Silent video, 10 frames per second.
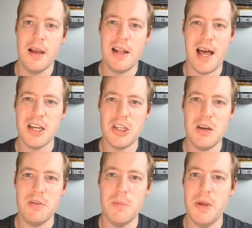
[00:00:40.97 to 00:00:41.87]
Last year
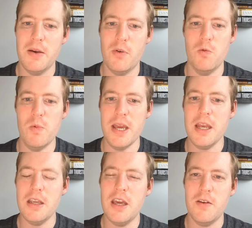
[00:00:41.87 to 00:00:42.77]
was a bit of a weird
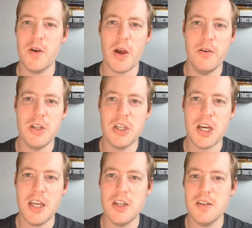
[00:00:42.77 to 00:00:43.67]
year for coaching
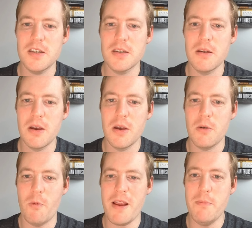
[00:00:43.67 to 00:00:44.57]
changes.
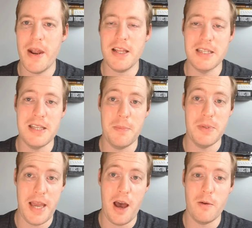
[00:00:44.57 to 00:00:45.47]
Wayne Bennett stepped
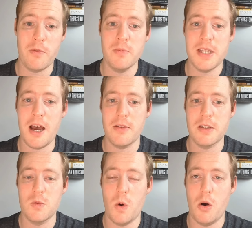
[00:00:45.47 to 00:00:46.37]
down from
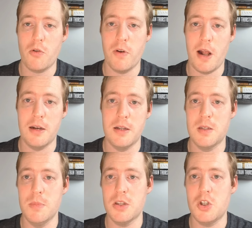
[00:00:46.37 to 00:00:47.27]
Souths while Cronulla
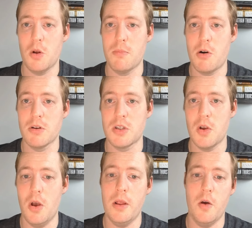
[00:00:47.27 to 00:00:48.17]
dismissed John Morris
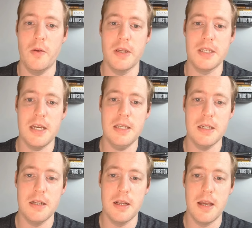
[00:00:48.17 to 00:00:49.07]
early on in the
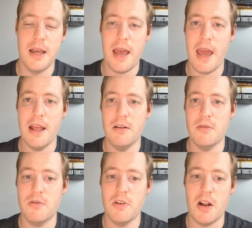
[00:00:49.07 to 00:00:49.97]
season, and
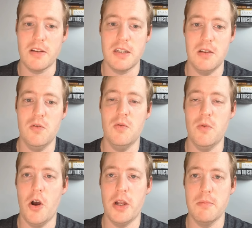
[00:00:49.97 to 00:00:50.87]
Cronulla still
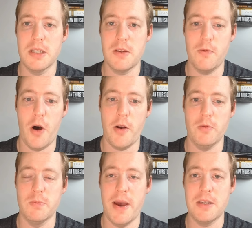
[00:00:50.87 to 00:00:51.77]
only missed the
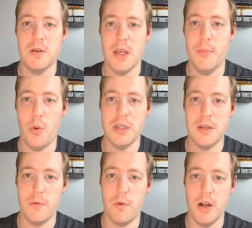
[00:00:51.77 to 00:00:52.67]
finals based on their points
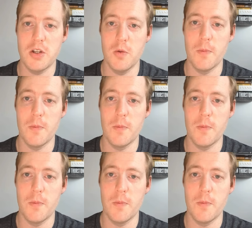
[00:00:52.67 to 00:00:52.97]
differential.